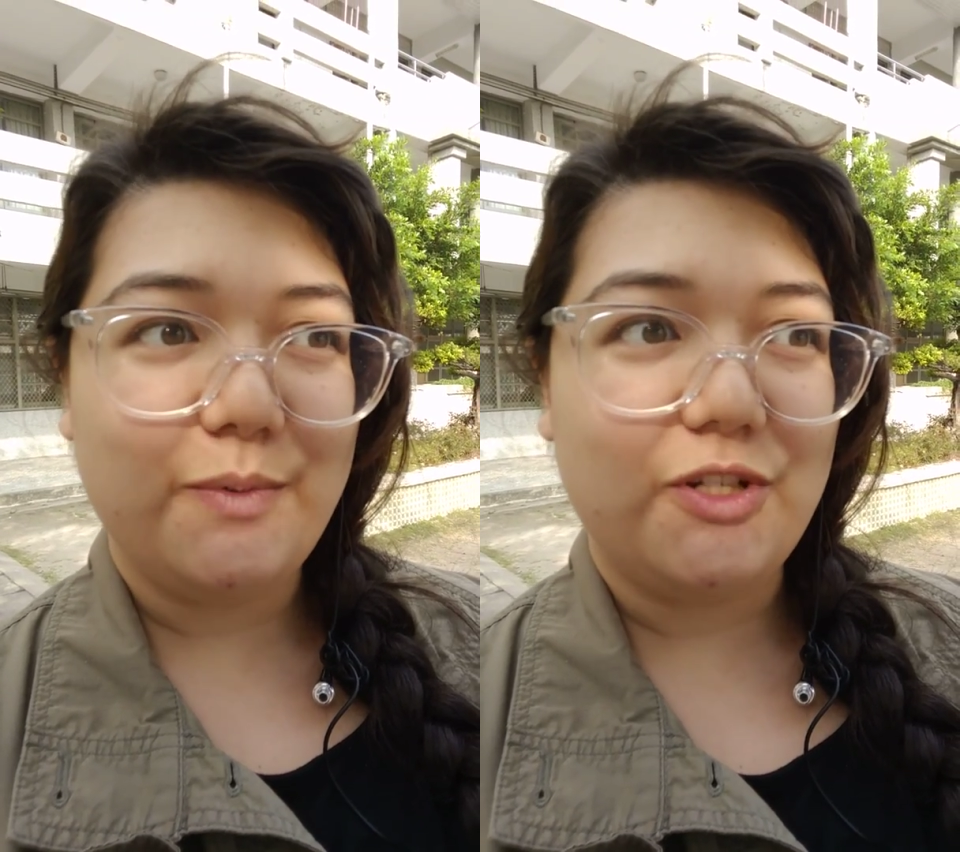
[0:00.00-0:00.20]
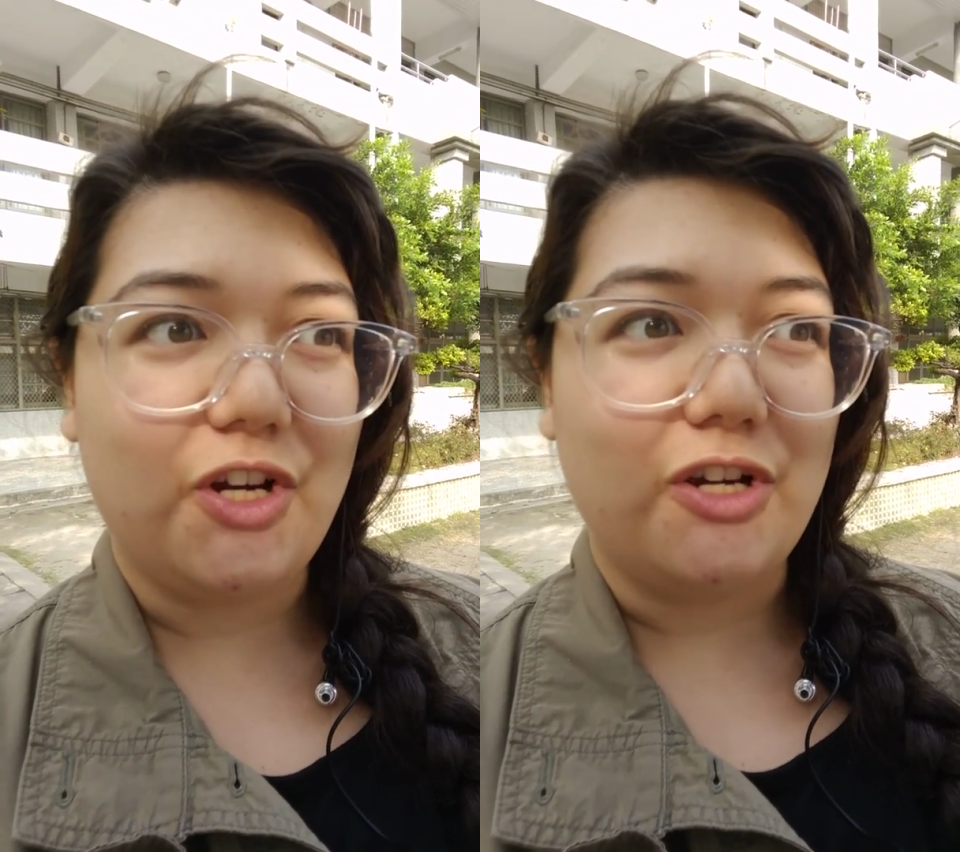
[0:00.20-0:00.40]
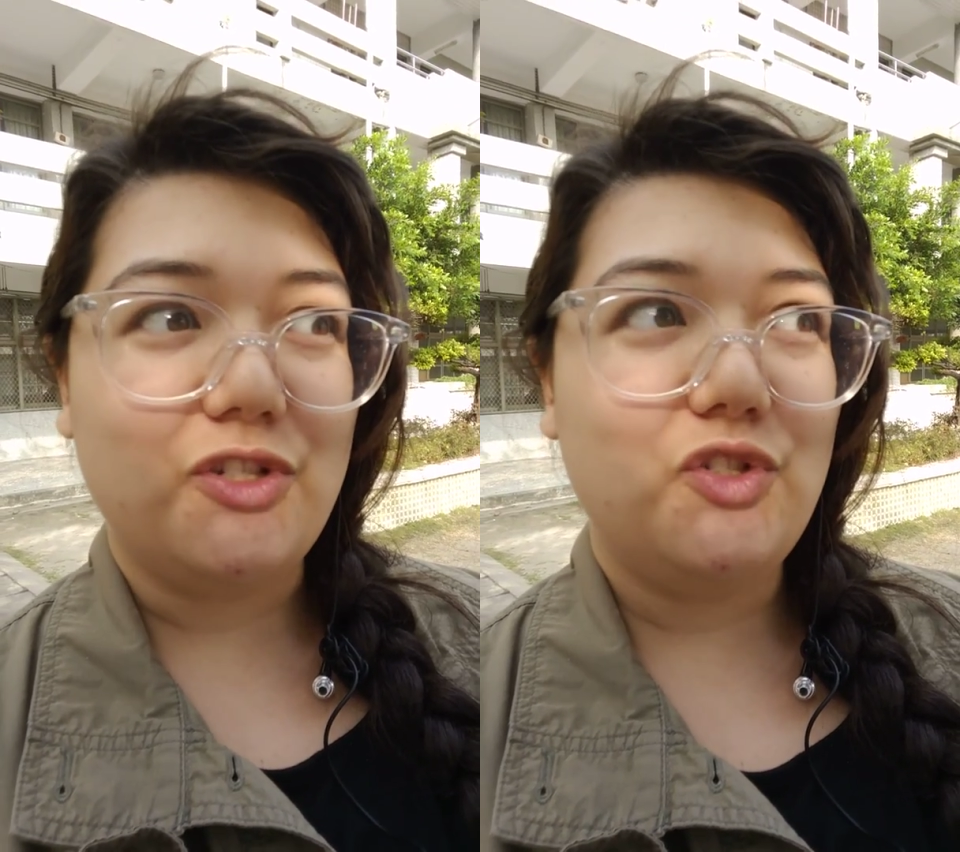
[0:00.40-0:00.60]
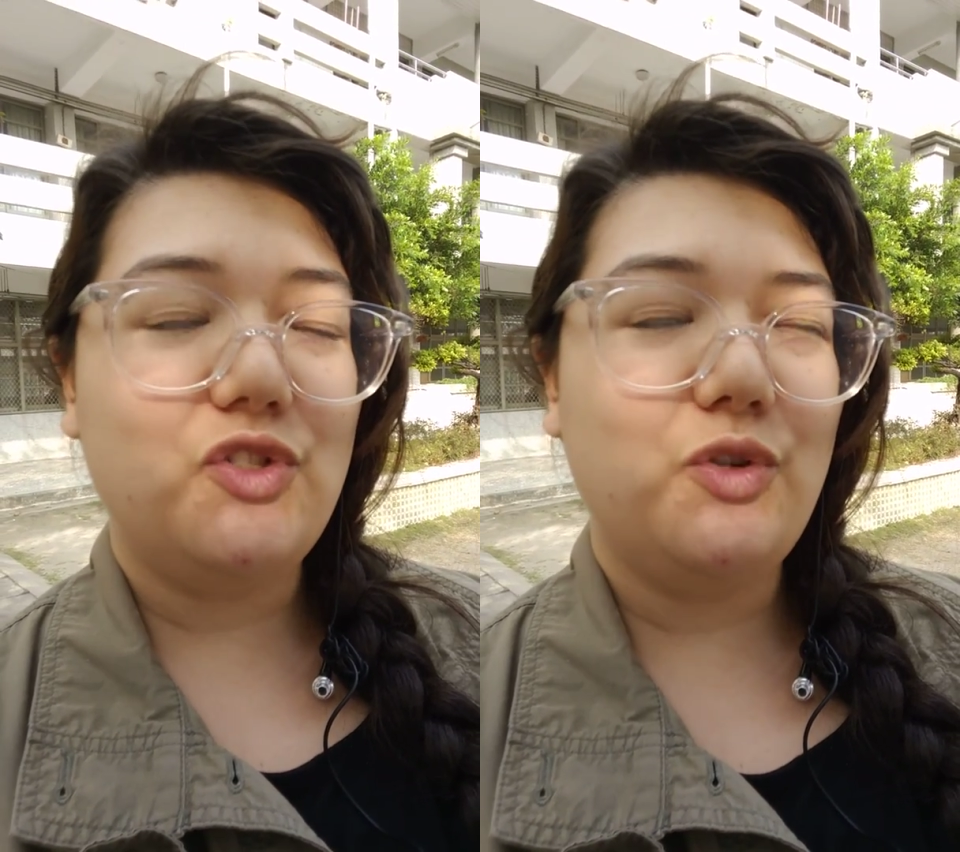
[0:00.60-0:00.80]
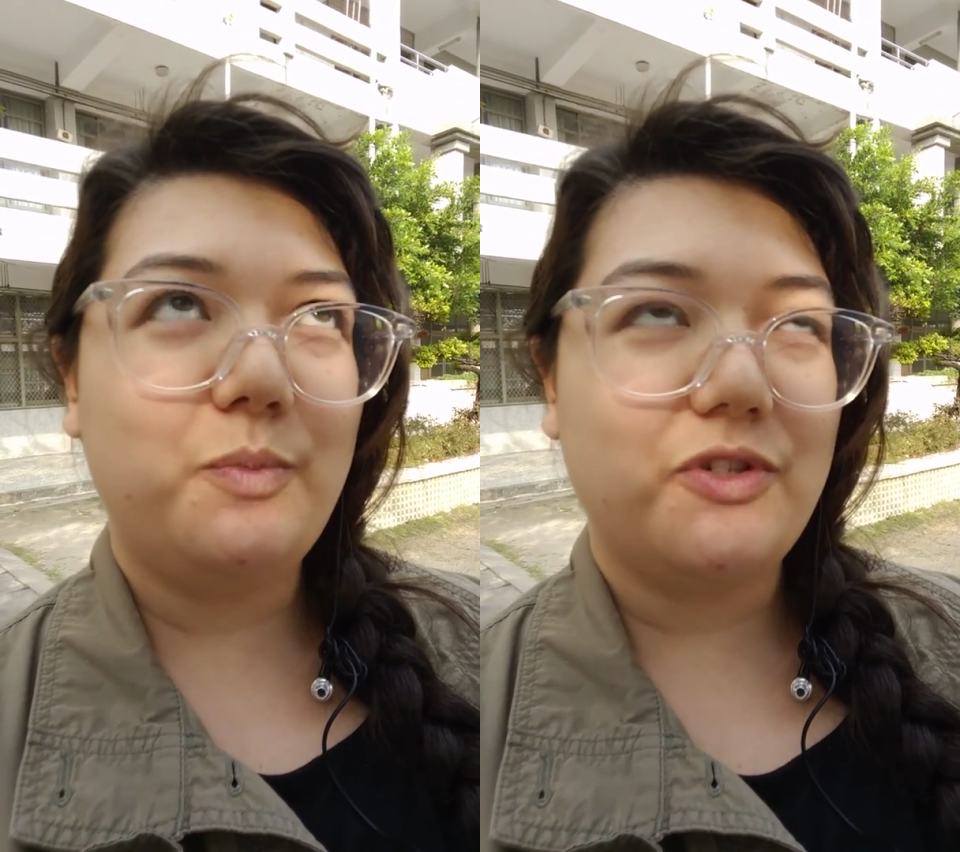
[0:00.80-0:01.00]
which are
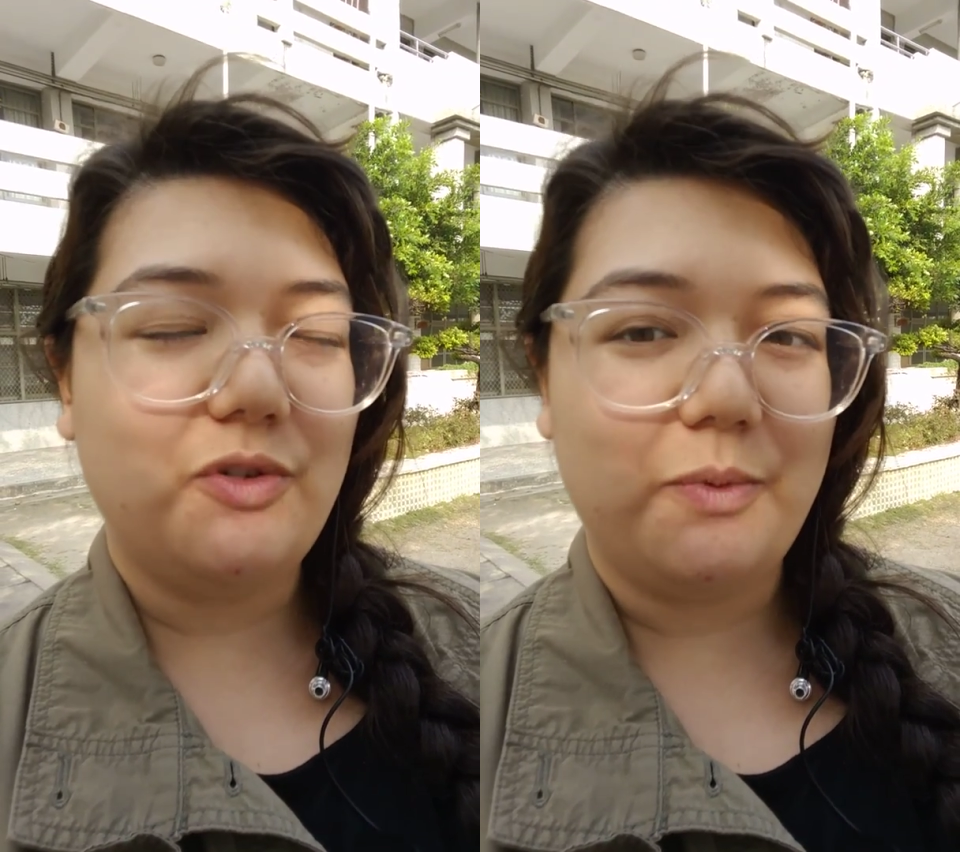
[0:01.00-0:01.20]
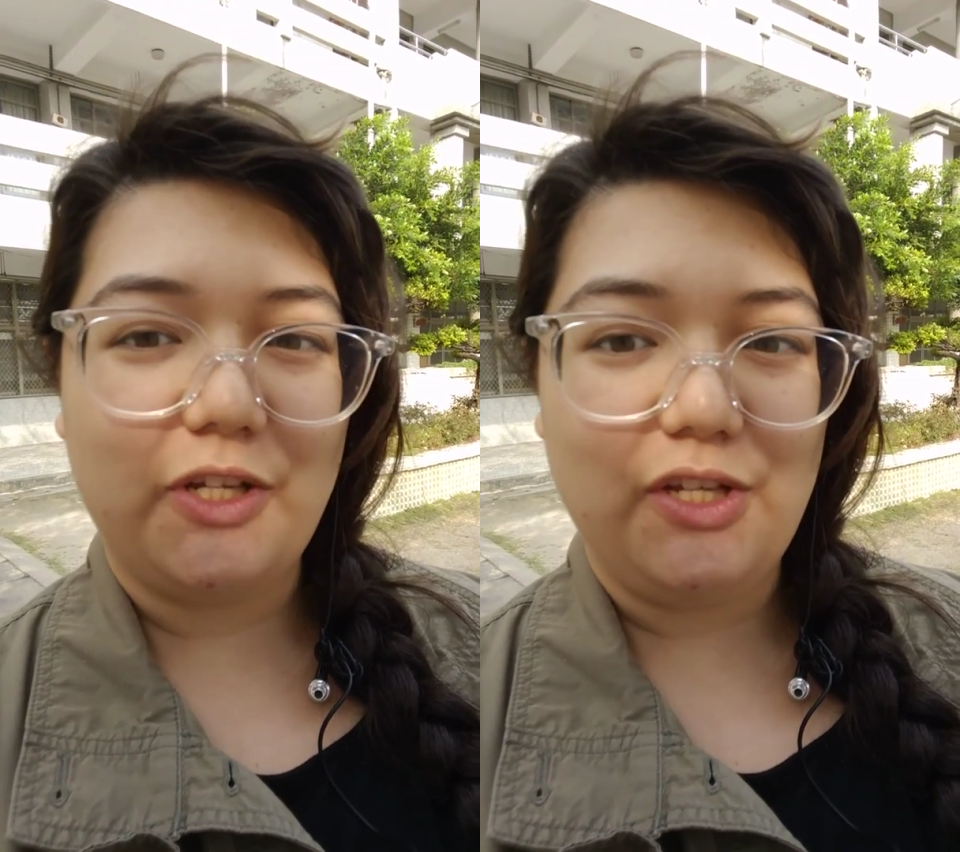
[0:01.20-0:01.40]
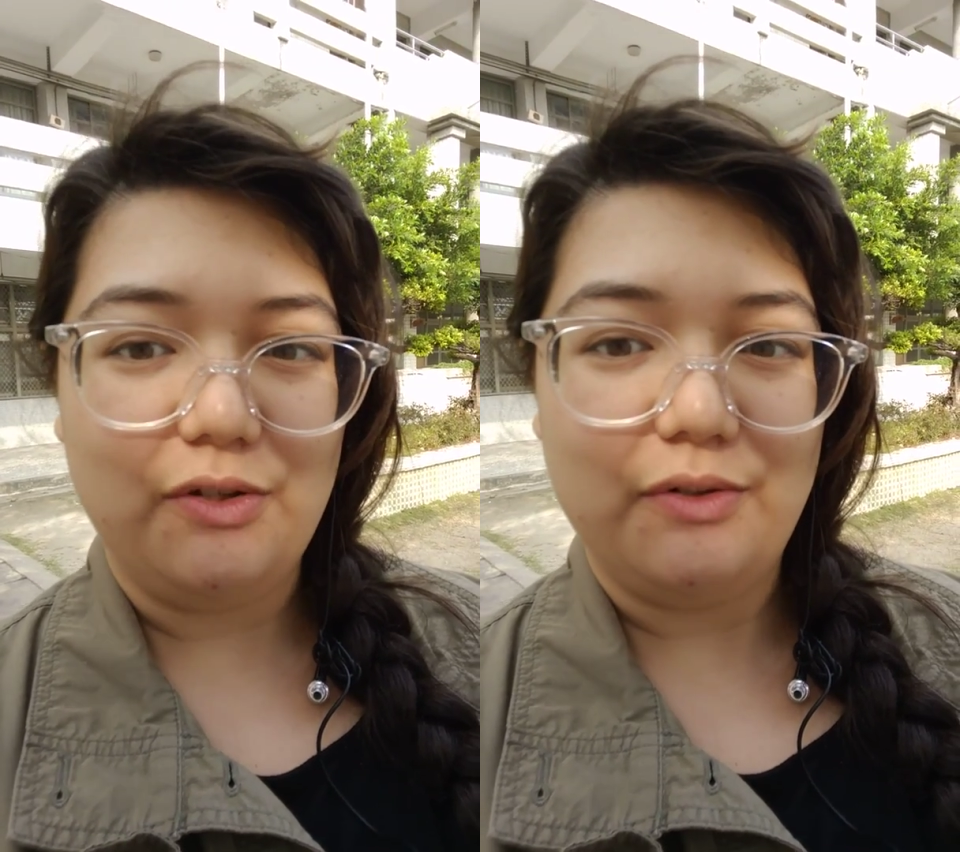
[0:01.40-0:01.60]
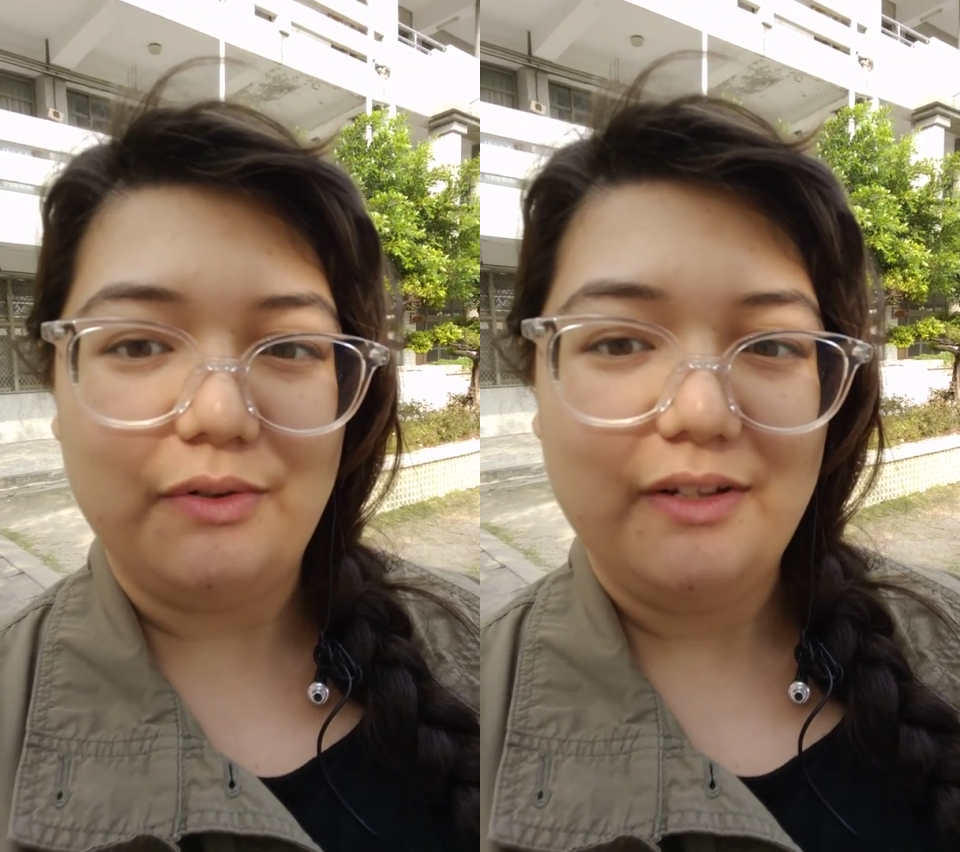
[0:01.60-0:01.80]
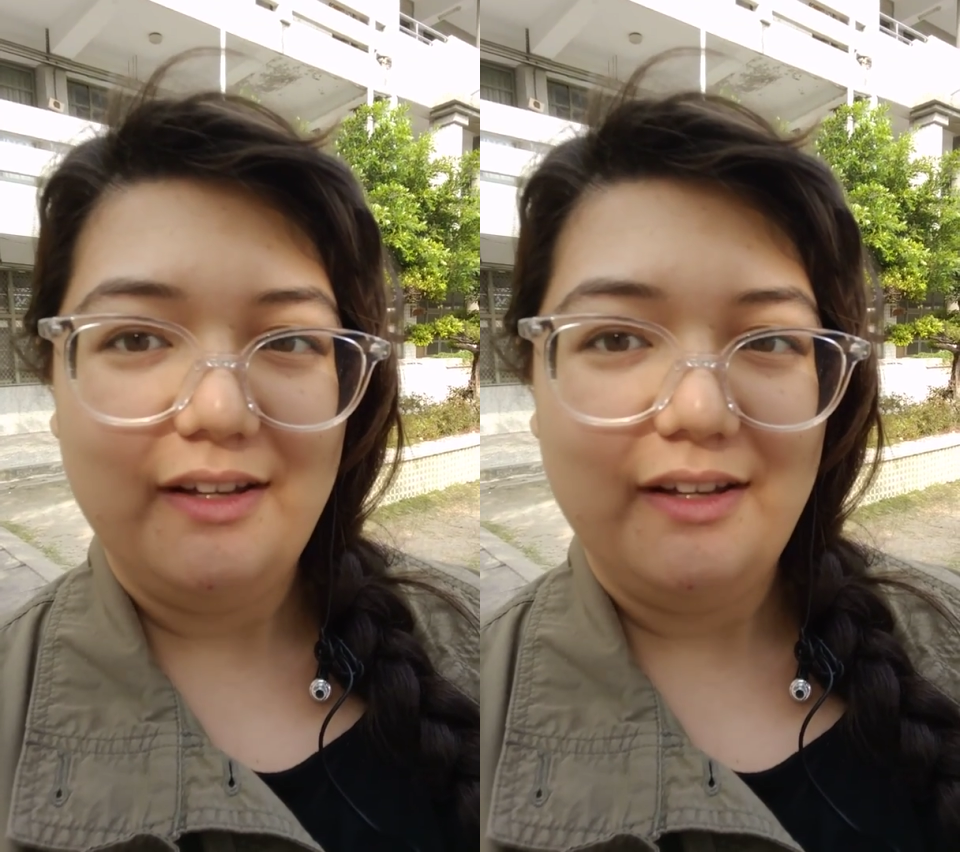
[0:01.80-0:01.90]
super, super cute